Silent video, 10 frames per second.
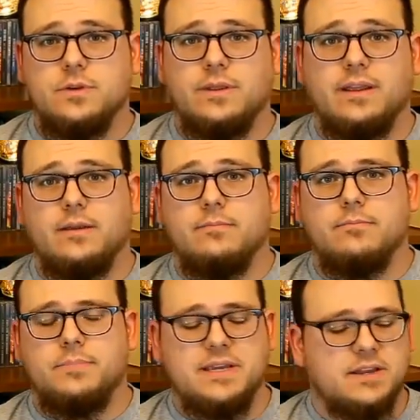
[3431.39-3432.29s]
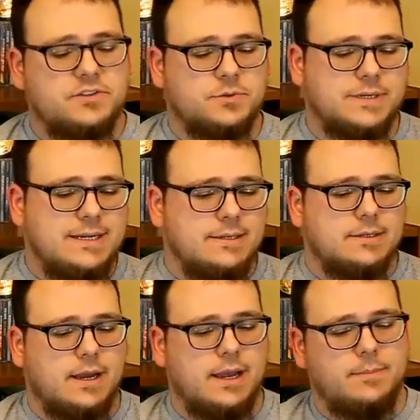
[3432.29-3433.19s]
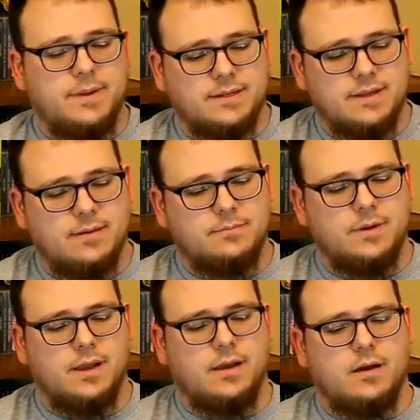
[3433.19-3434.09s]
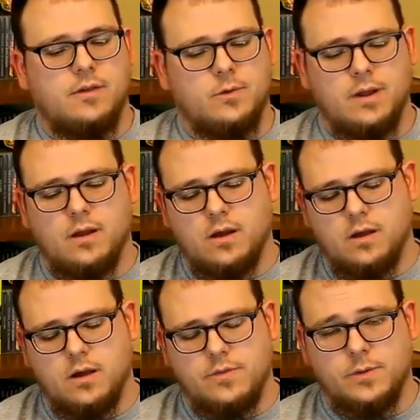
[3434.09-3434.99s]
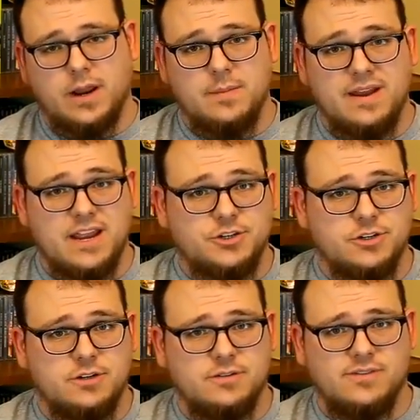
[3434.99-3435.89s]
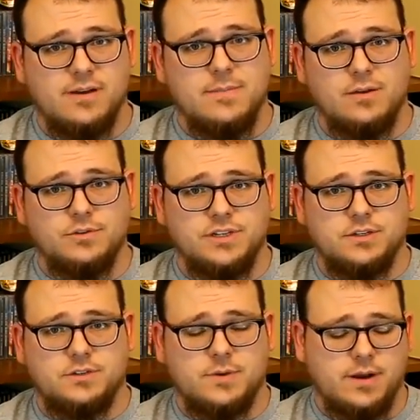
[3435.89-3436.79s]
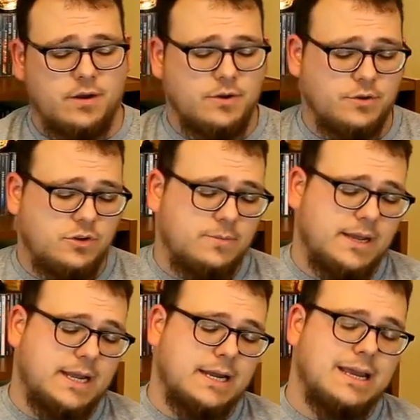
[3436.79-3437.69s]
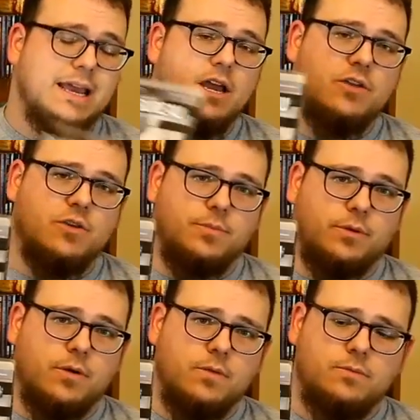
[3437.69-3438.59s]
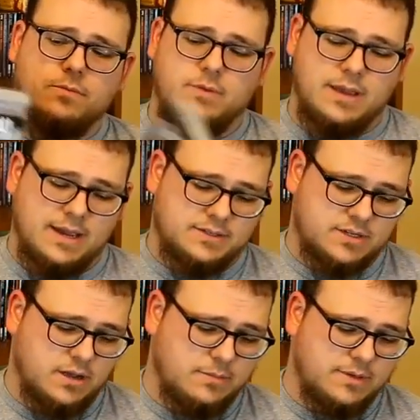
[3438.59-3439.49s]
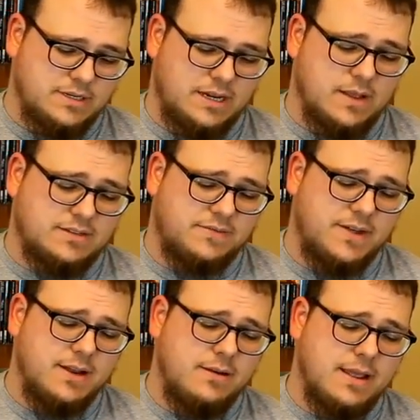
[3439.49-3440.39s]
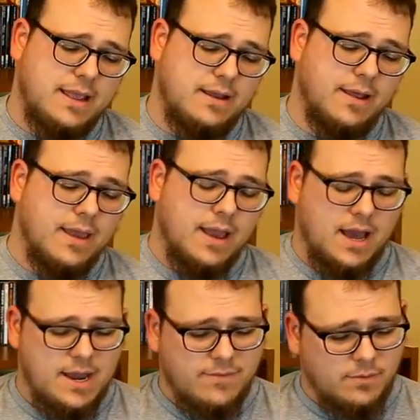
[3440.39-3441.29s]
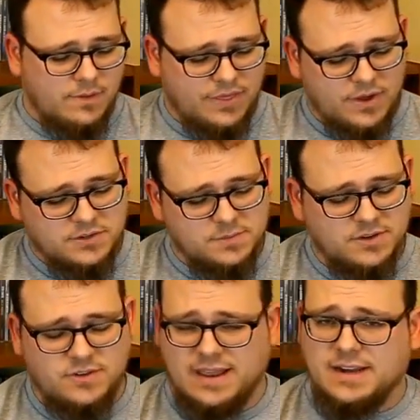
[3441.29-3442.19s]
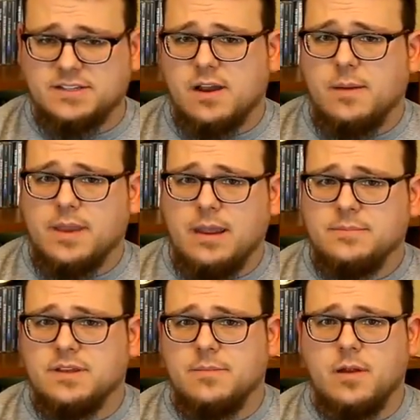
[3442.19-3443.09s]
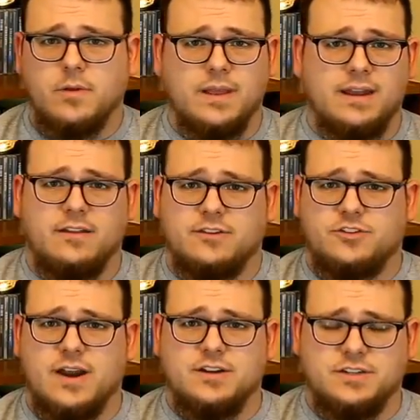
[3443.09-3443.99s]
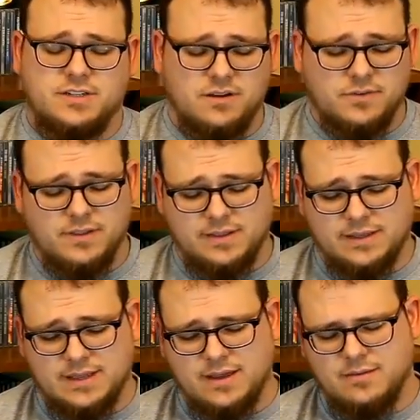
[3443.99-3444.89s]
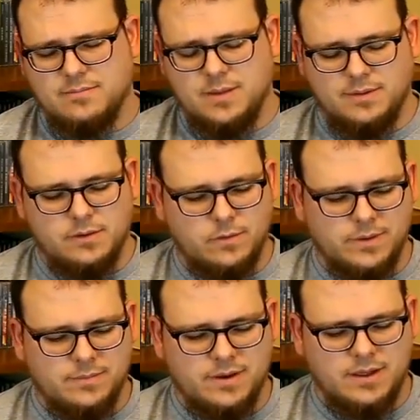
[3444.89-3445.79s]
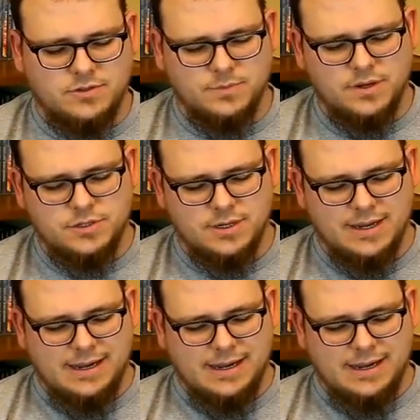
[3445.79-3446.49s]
to the PS3, I picked up on the recommendation of Metal Jesus right here on YouTube. I got The Bureau, XCOM Declassified, and I never really thought too much of the XCOM games. I'm not really into the strategy stuff or anything like that. Maybe a little bit, but not too much.